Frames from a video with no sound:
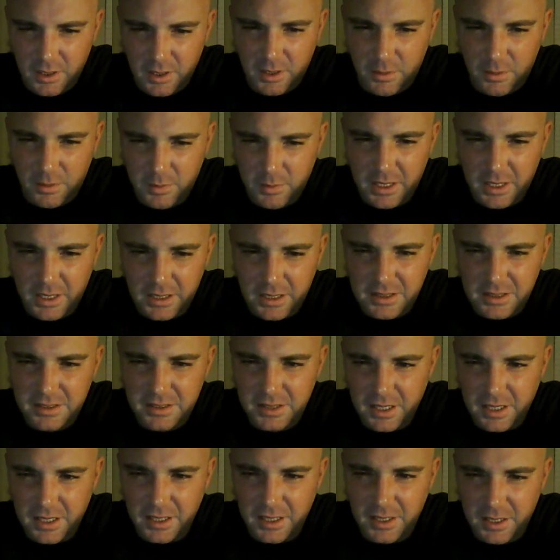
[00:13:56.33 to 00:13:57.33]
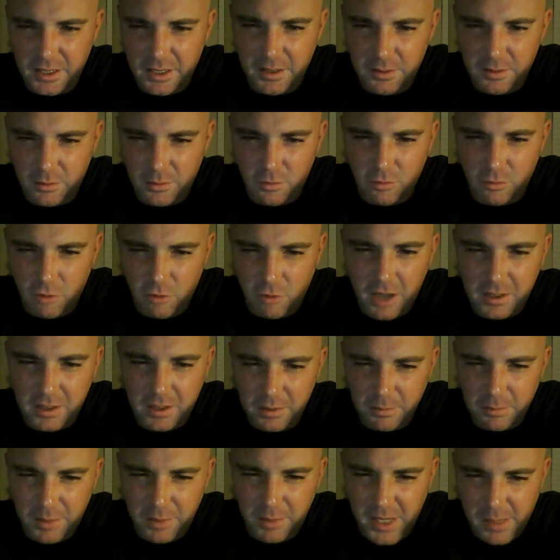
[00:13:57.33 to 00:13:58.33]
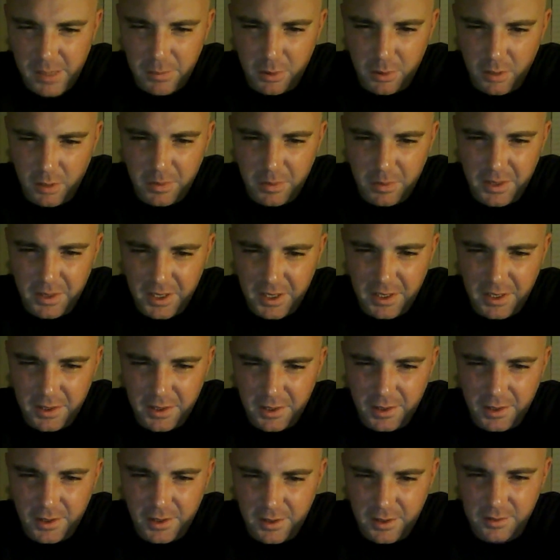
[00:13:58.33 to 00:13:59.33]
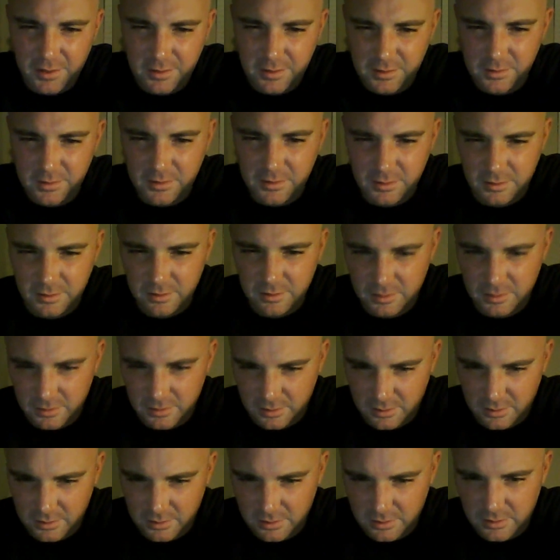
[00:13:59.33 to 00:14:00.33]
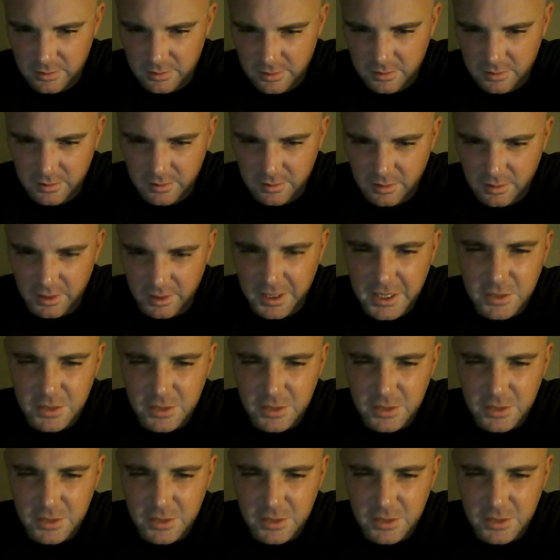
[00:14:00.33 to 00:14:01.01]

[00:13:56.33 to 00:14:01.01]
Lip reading: we got stinking, rotten people up in here. Leeds